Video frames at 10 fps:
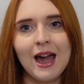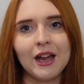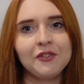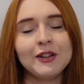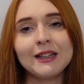
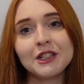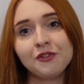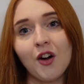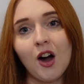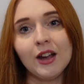And I think that's
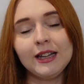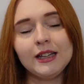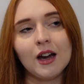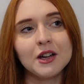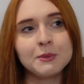
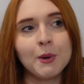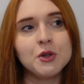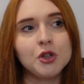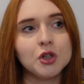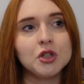fine. I
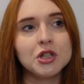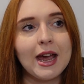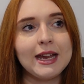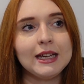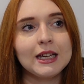suppose you could
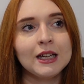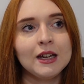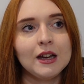take